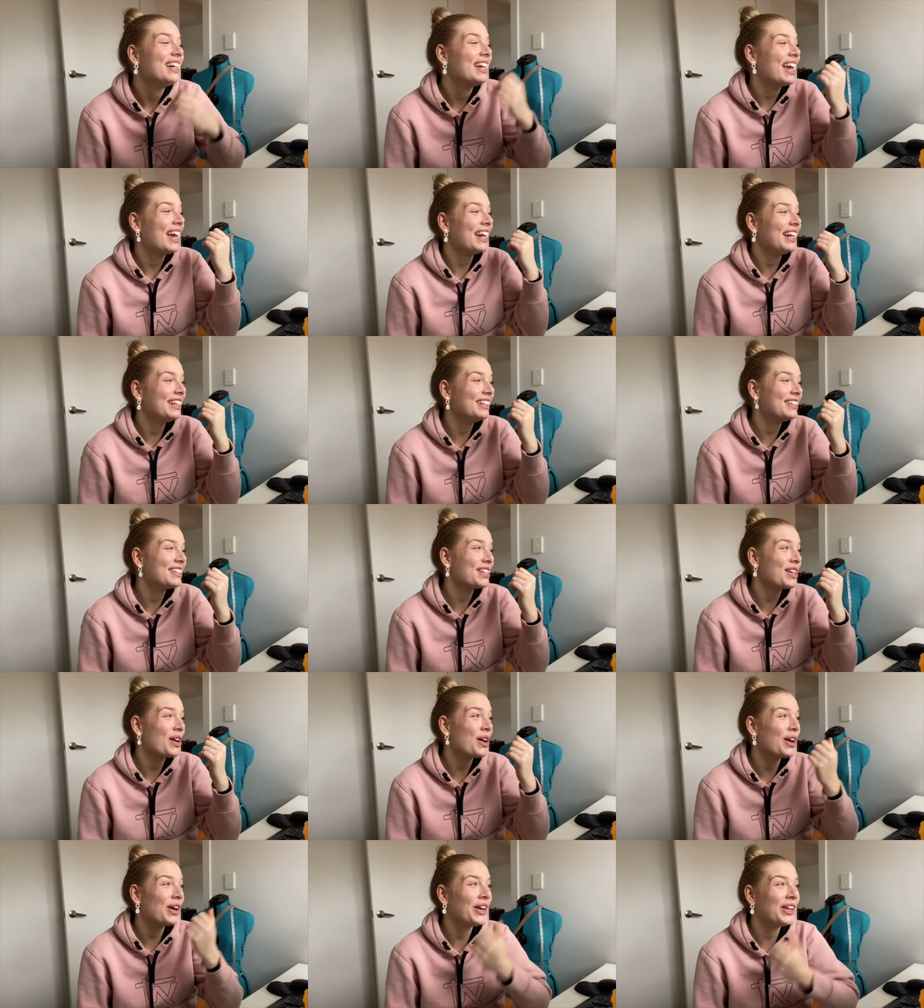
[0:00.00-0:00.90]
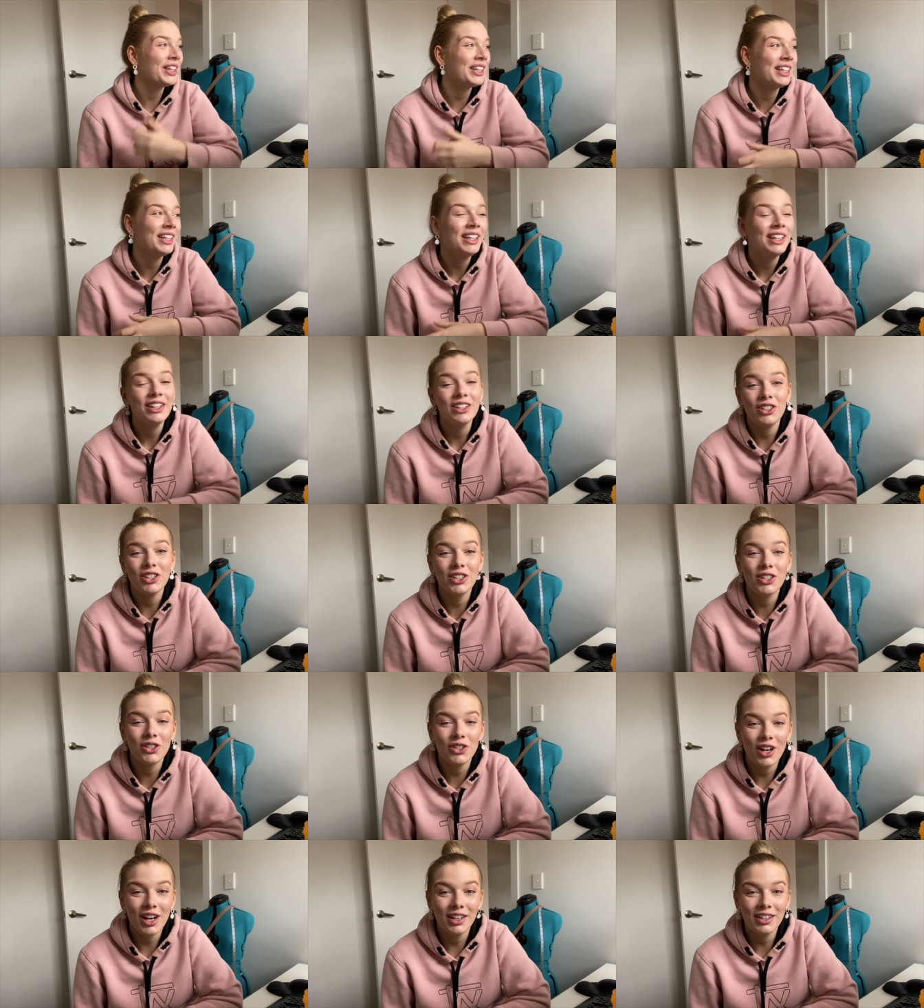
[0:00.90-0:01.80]
Heaters on,
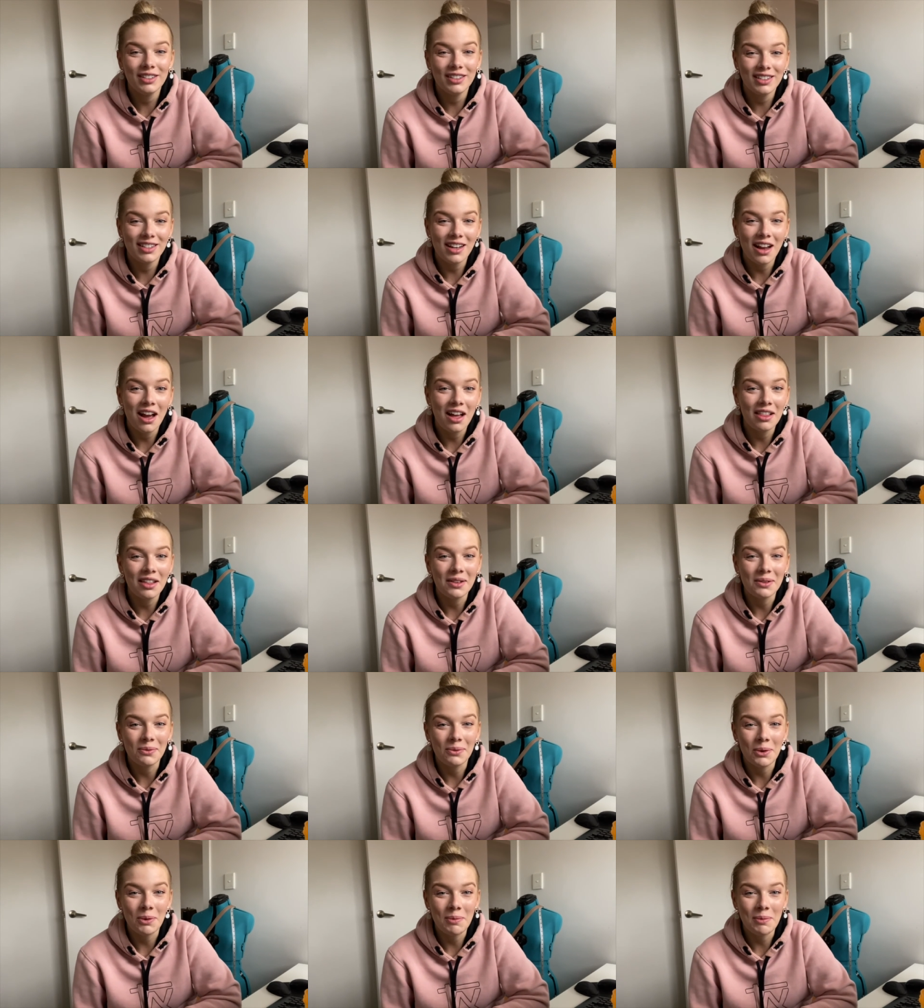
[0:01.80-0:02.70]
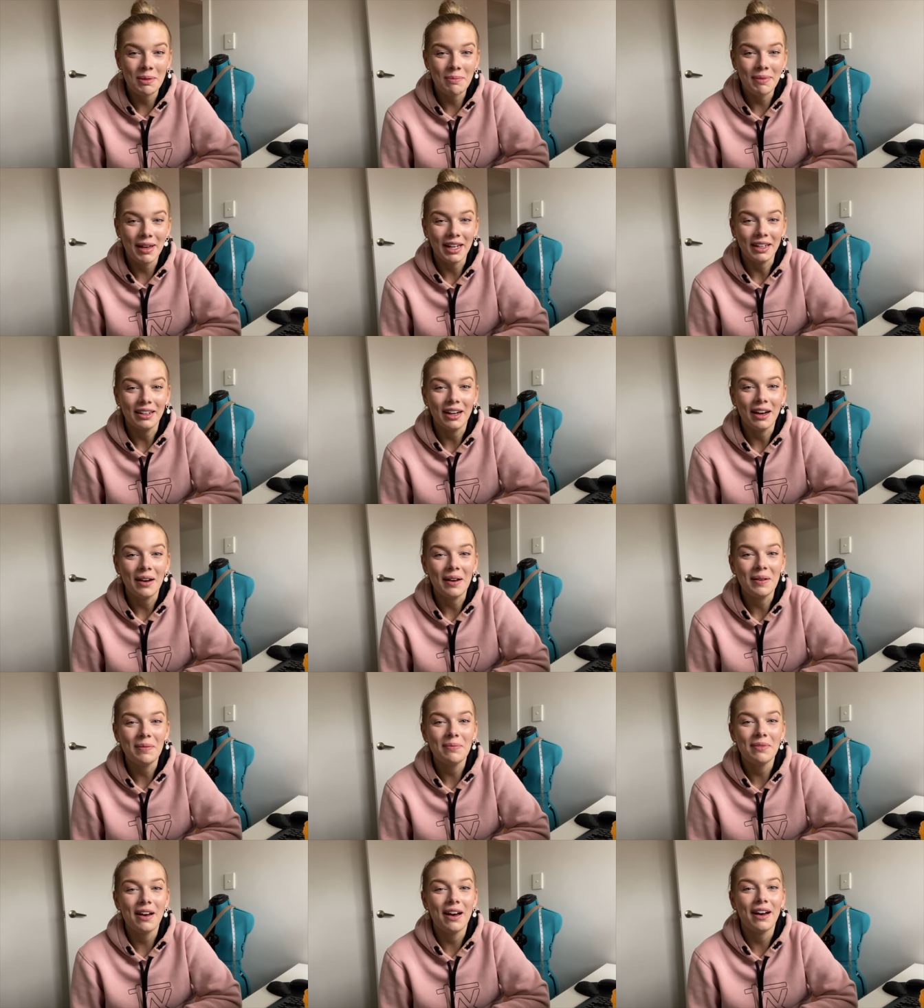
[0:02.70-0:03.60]
just trying to start like warming back up
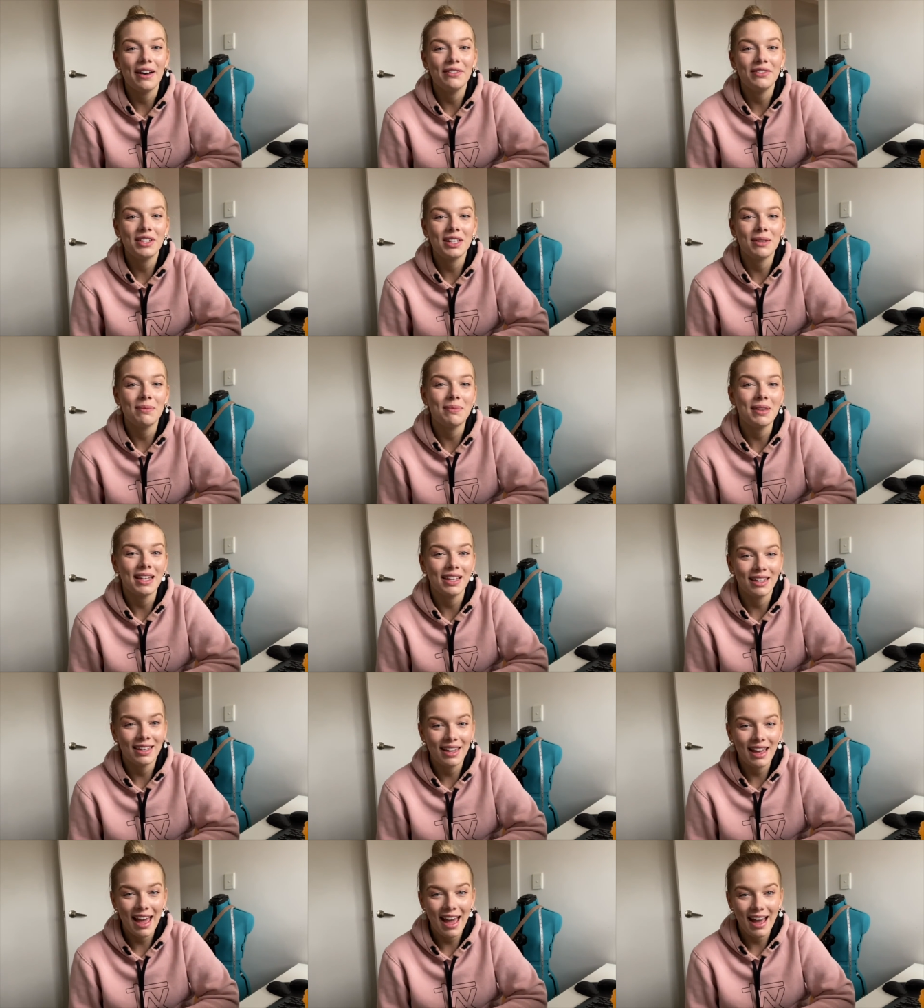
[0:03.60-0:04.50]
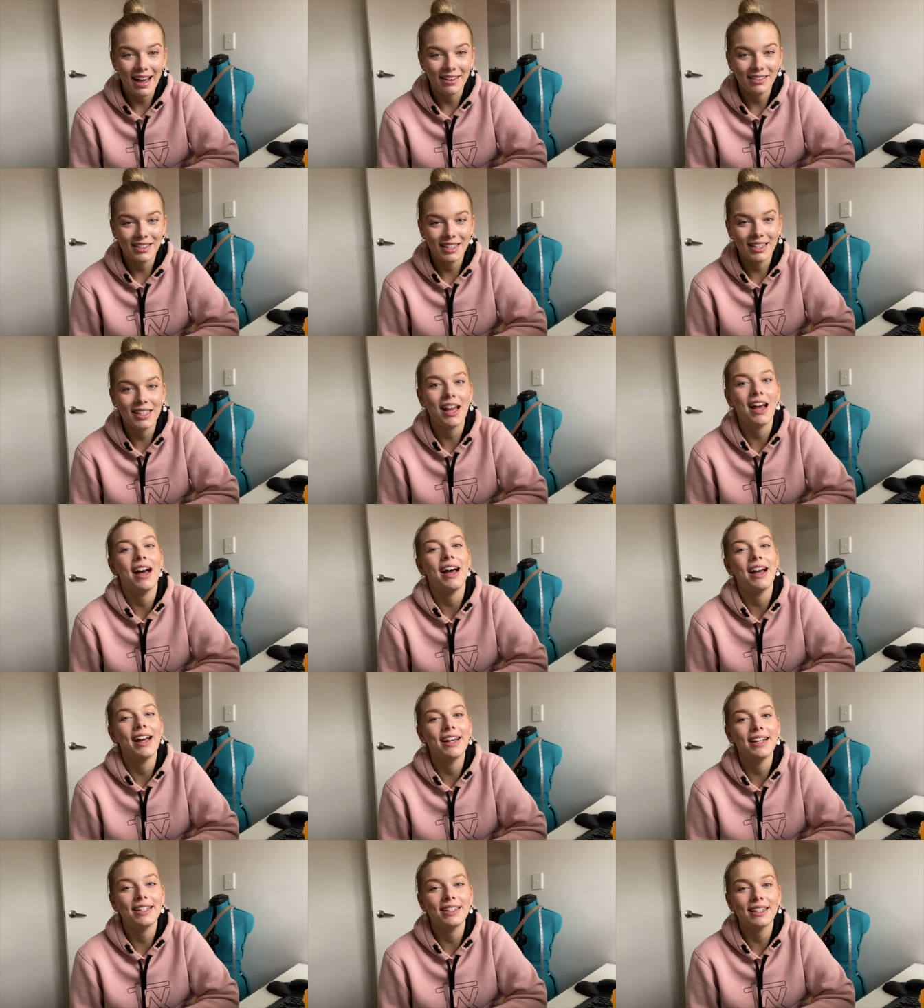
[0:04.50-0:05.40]
after being
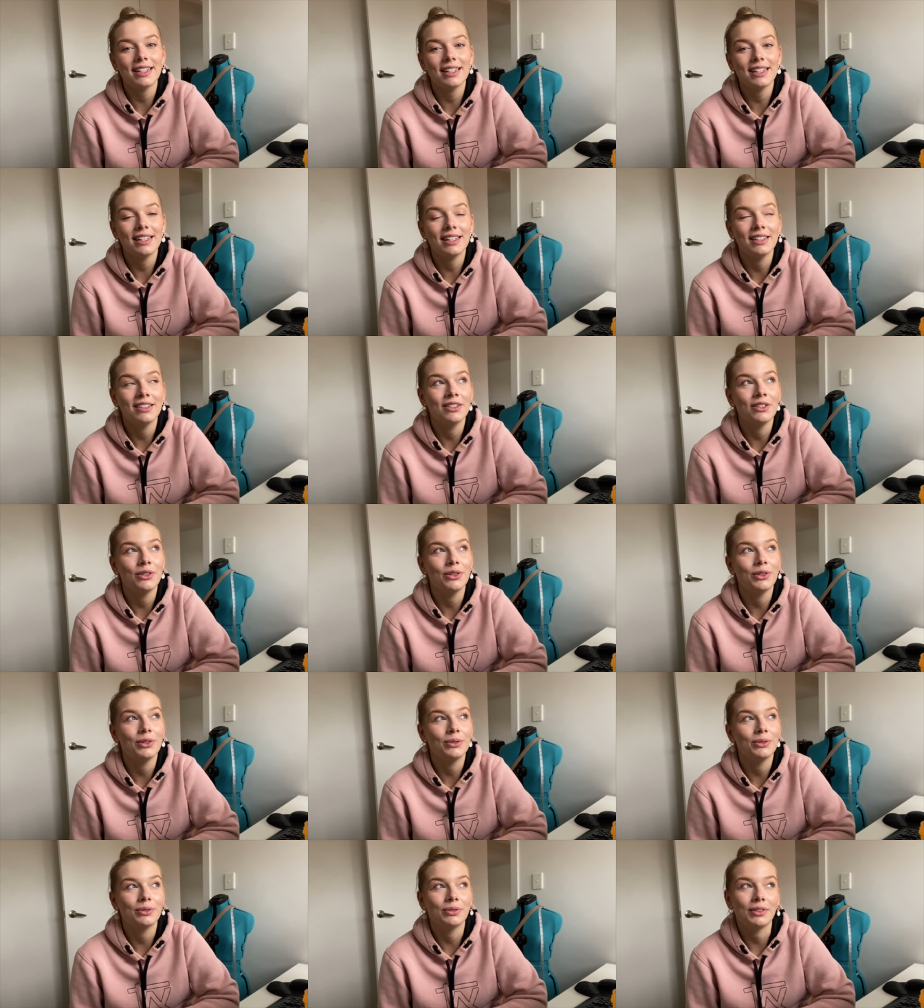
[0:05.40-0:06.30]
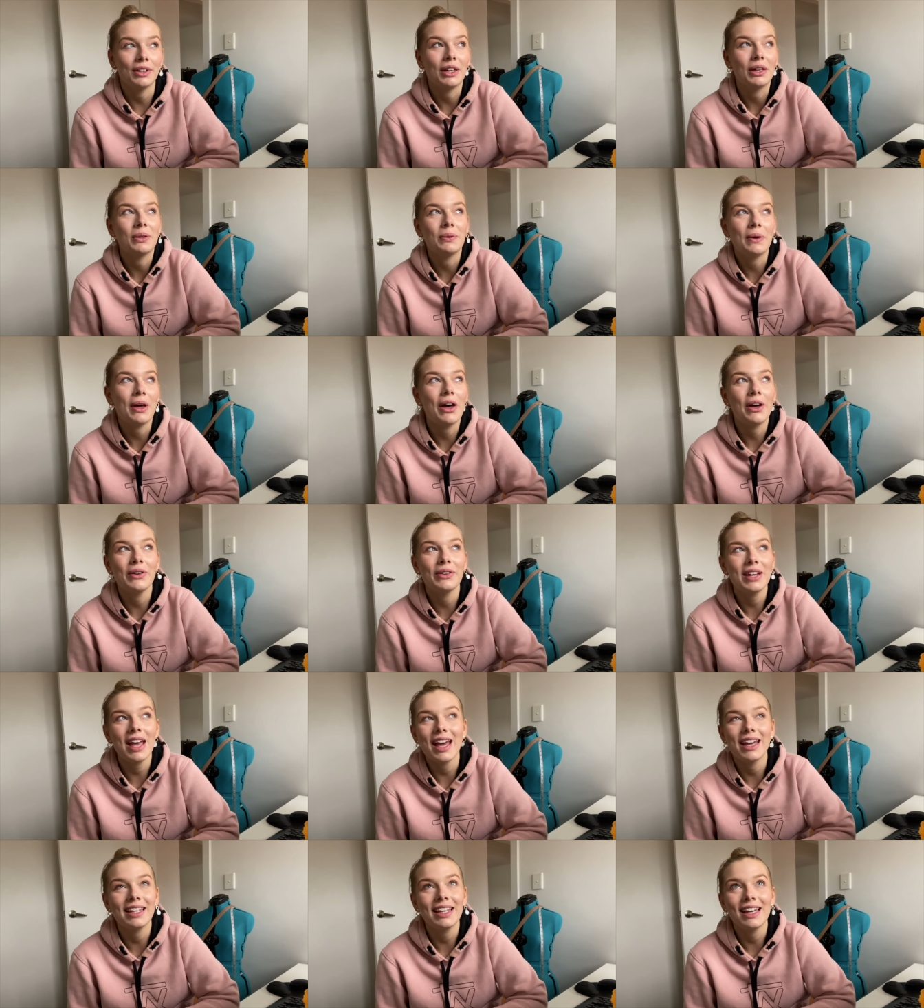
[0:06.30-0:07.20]
outside in the real world,
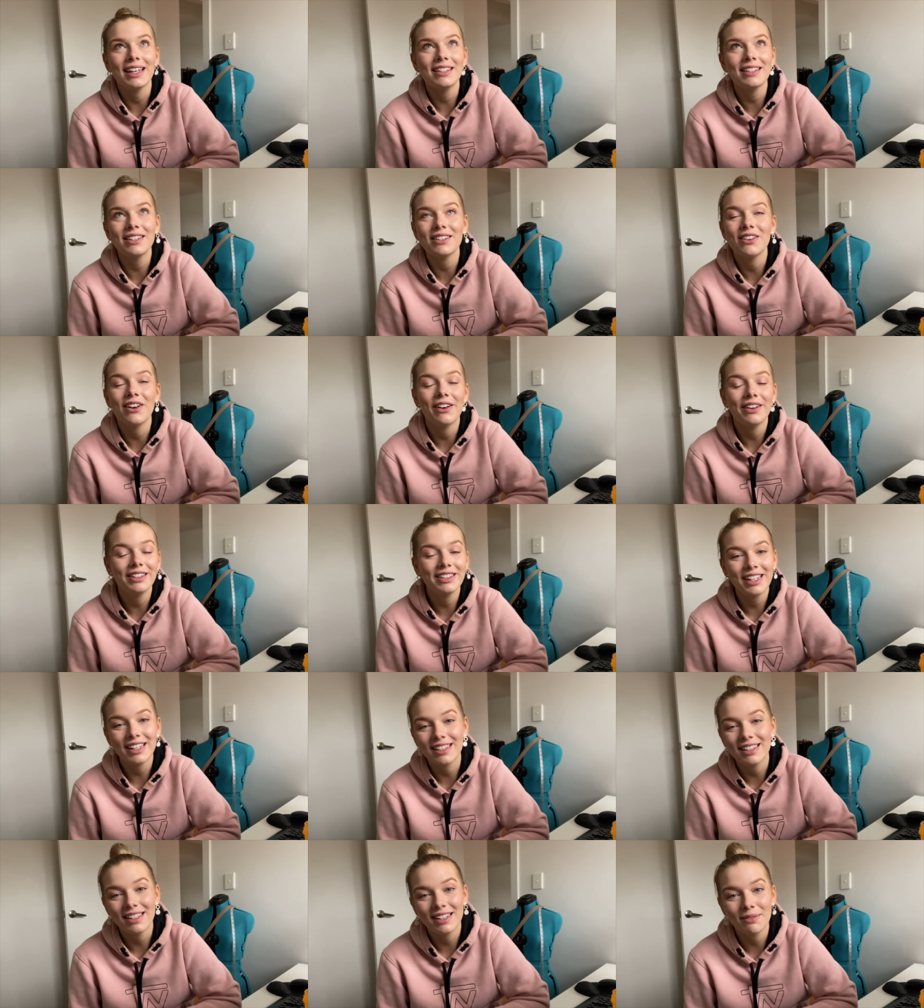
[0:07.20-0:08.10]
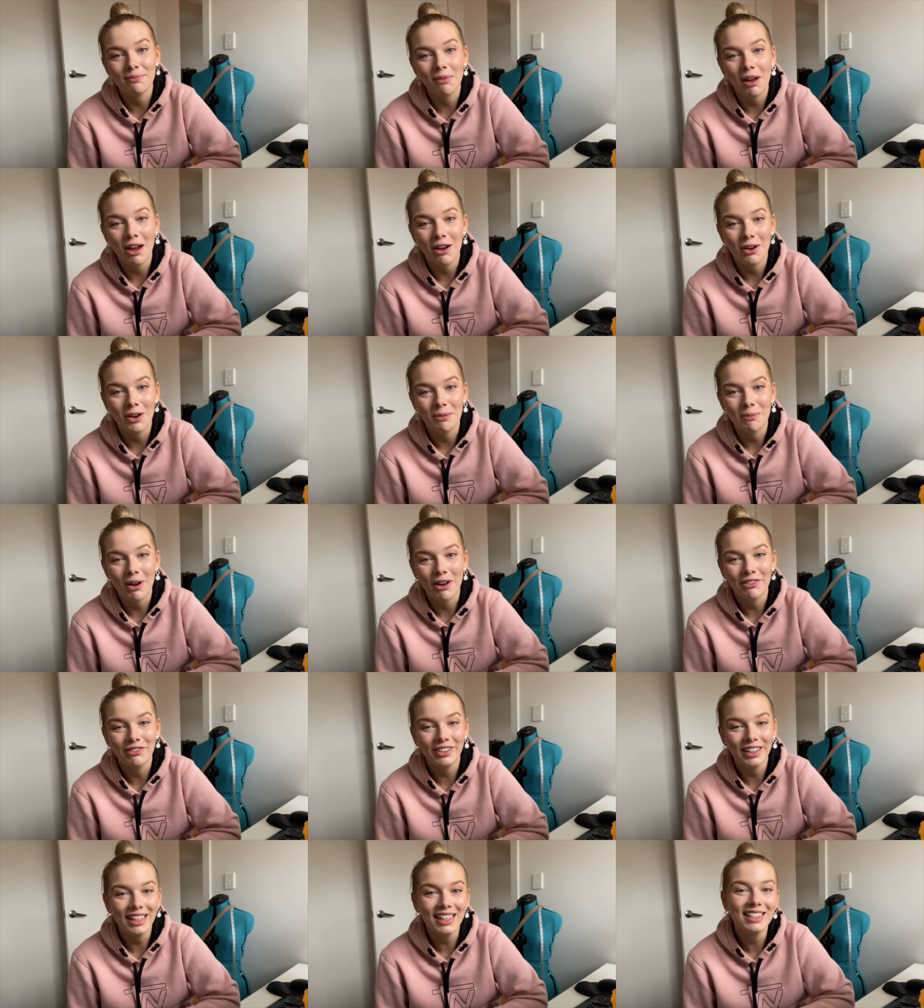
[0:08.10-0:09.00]
I guess, not just in my home
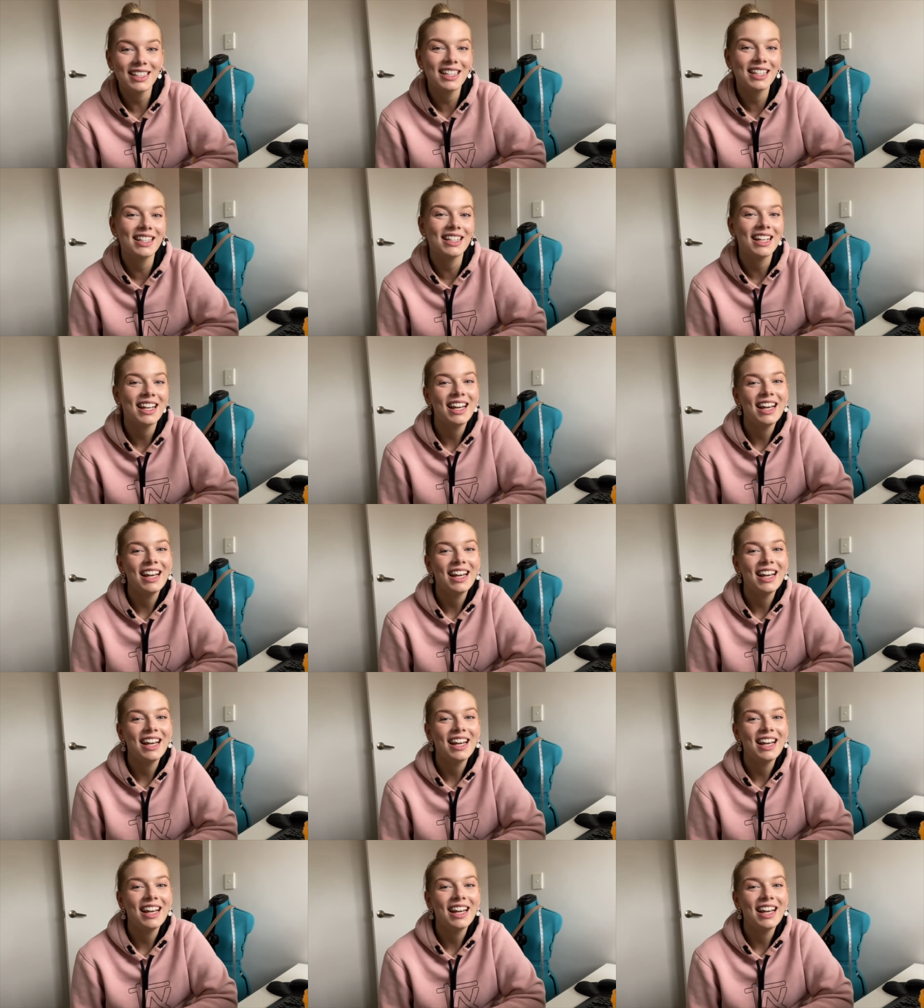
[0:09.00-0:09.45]
office.